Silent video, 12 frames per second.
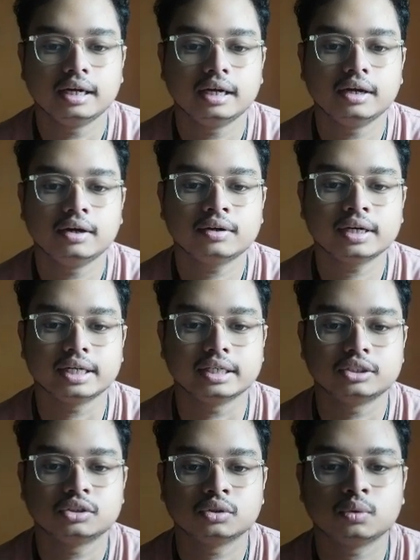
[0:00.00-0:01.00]
Okay,
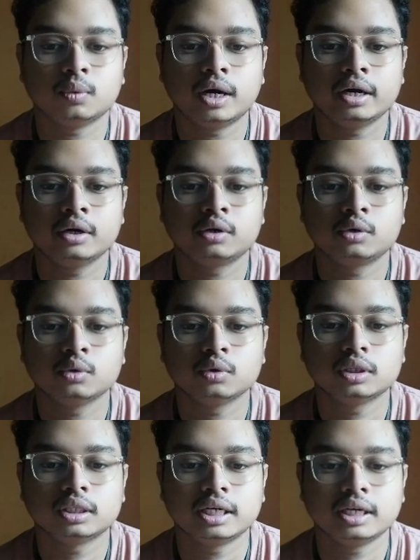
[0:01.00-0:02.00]
so 1,
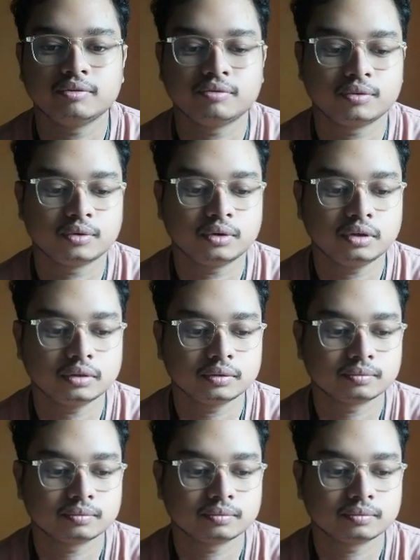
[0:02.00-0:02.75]
2, 3, 4.